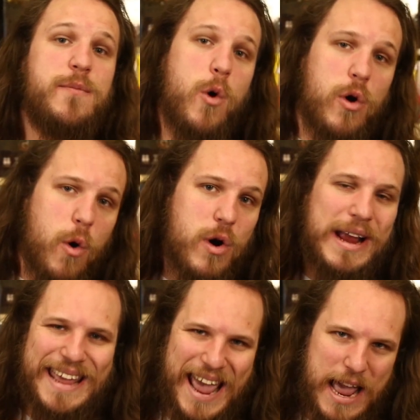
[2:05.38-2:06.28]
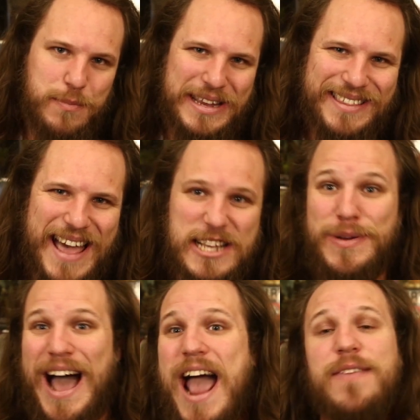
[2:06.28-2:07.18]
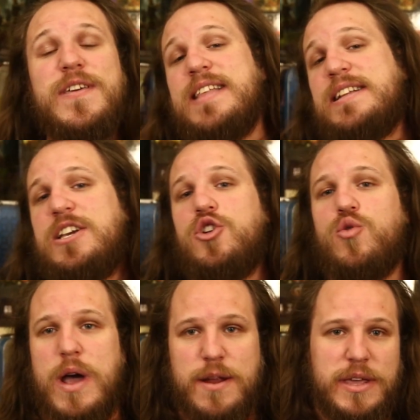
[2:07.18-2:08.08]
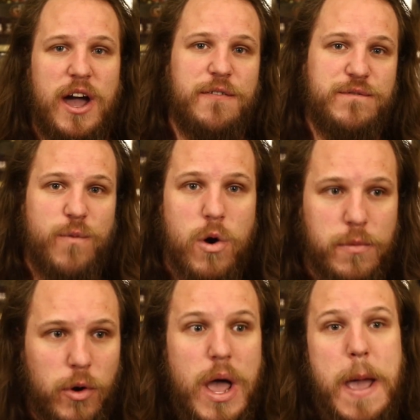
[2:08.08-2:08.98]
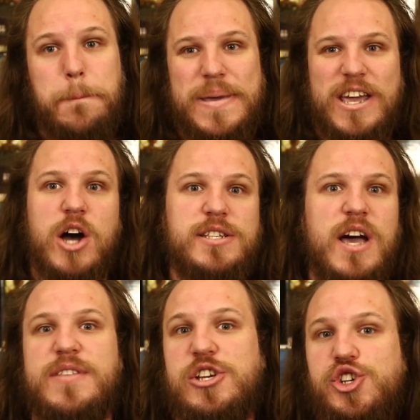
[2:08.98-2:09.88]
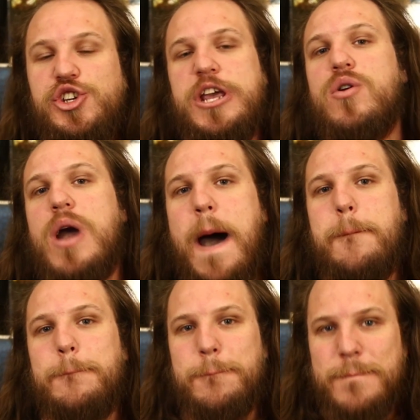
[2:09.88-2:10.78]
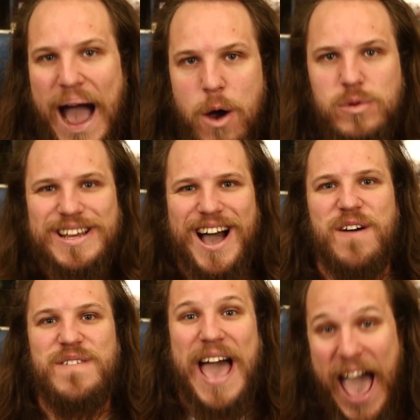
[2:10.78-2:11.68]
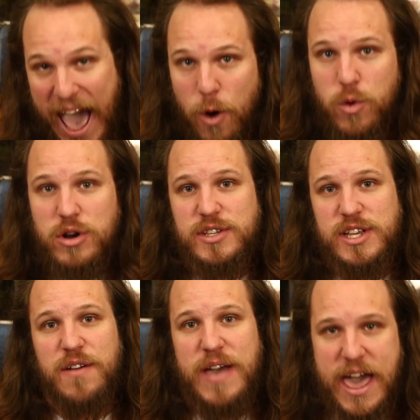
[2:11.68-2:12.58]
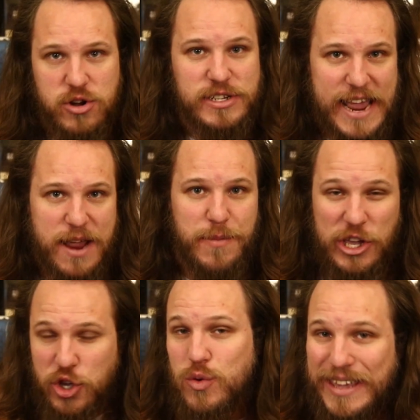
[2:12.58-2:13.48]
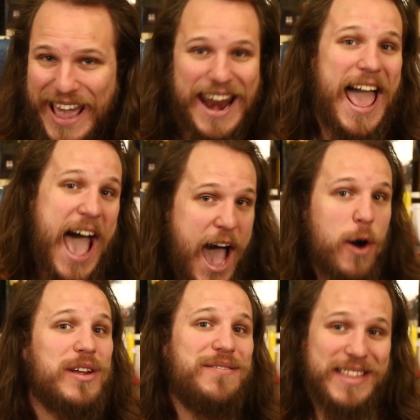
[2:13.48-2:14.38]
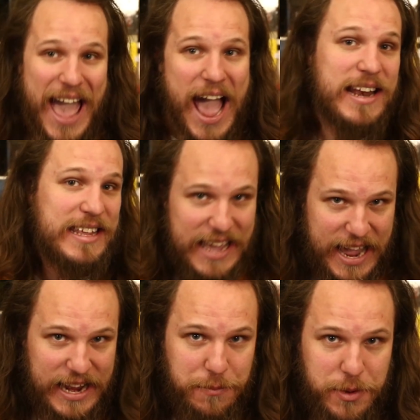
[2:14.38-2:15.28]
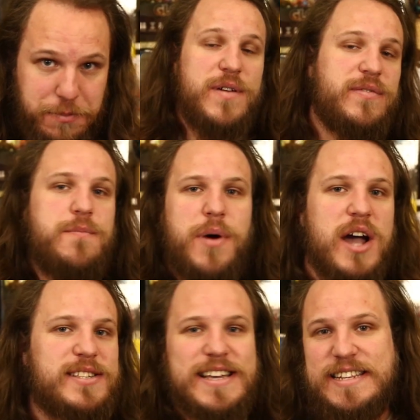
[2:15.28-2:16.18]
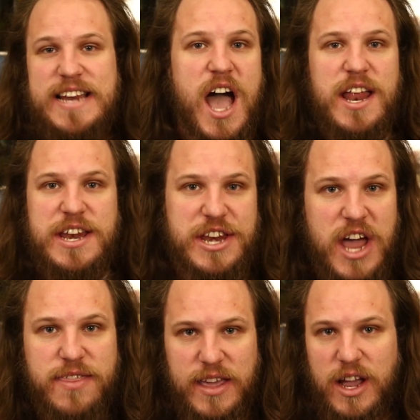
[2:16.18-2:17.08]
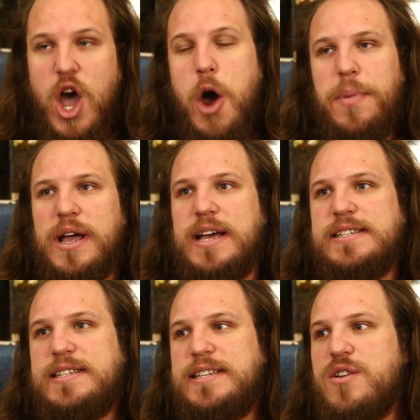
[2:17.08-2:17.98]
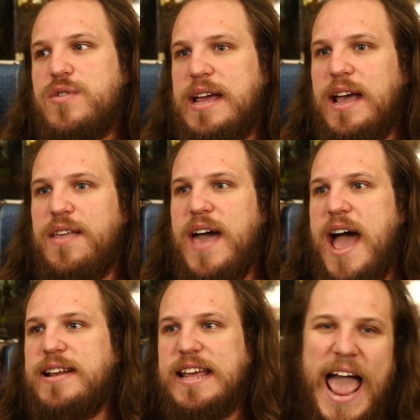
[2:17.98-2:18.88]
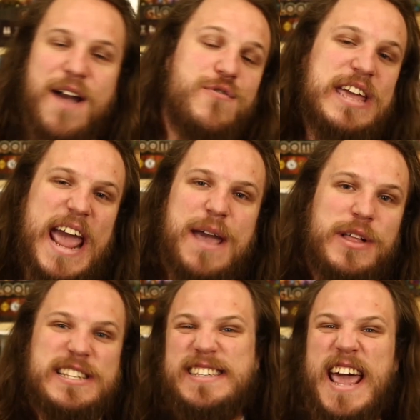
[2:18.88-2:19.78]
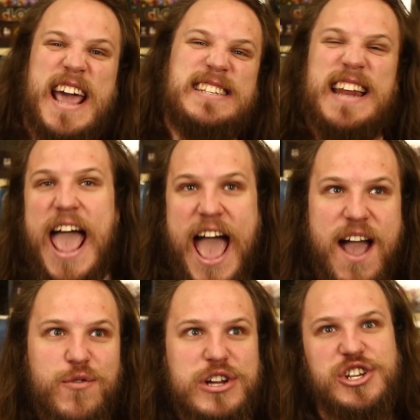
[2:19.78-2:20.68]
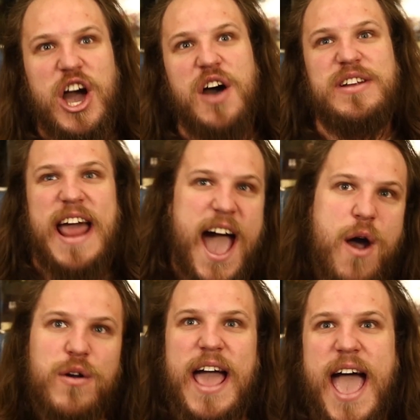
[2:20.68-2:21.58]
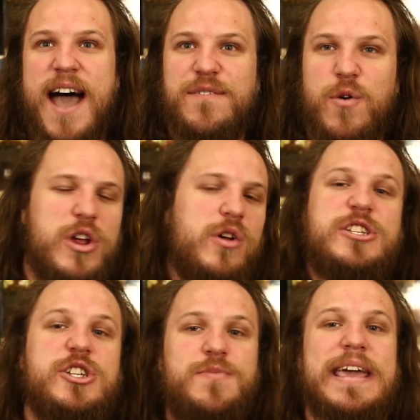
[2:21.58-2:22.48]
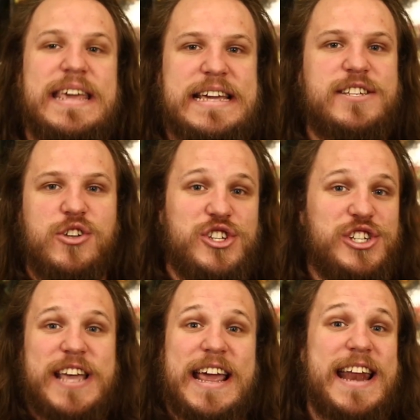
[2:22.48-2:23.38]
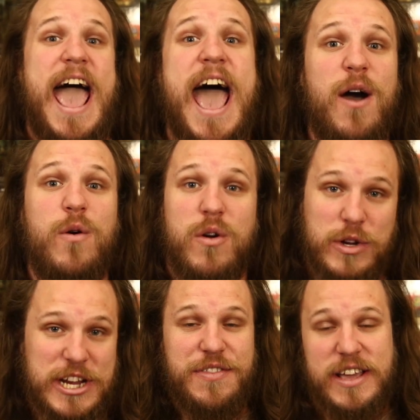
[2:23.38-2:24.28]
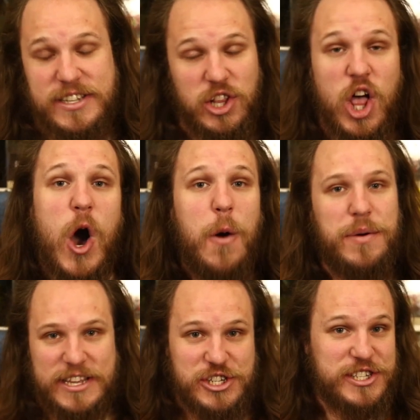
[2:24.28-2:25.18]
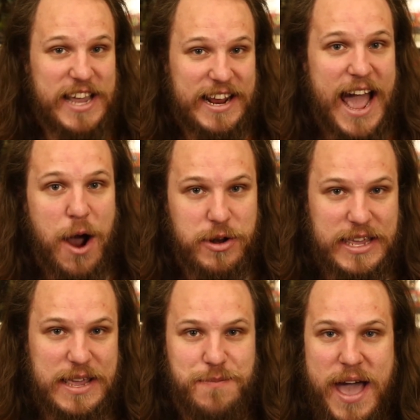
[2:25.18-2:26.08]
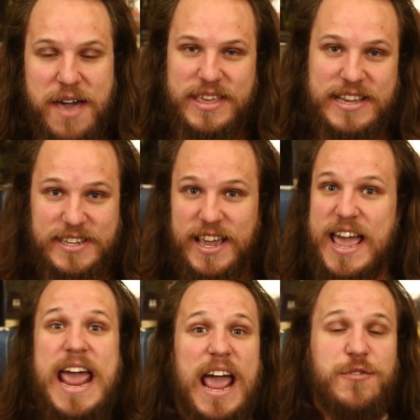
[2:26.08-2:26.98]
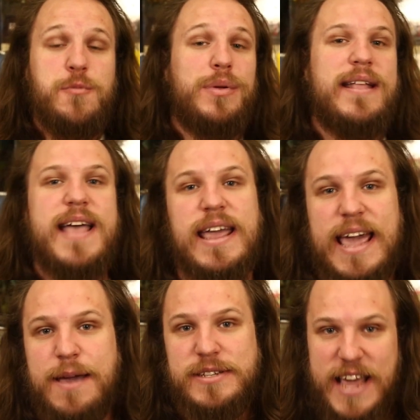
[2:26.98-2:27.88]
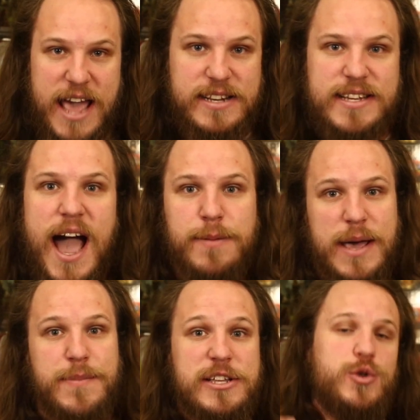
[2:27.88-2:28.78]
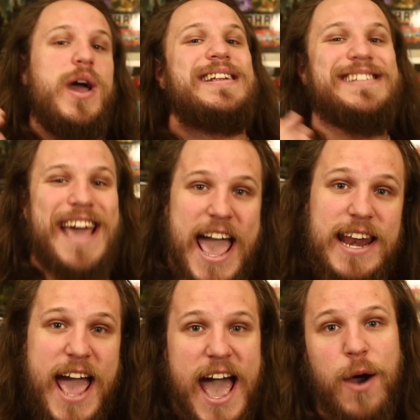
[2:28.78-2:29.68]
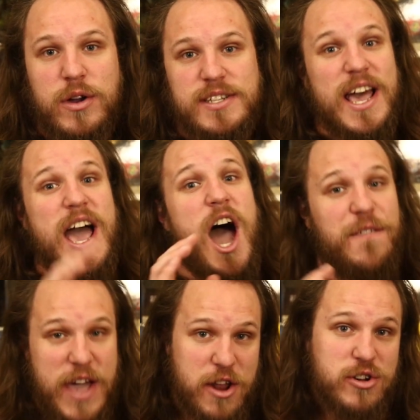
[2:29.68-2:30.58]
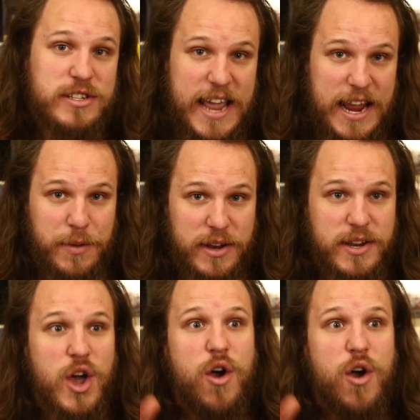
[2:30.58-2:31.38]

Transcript: be more or can be less, but I think that's incredibly affordable because of the sheer amount of hours of entertainment you get out of that game. 50 bucks is not nothing, but considering that every game, let's say, is an average of an hour and a half, or you know, let's just make it easy, let's just say an hour, which I think is low, but let's just say an hour to keep math easy. If you played that game 10 times, that means you got 10 hours of entertainment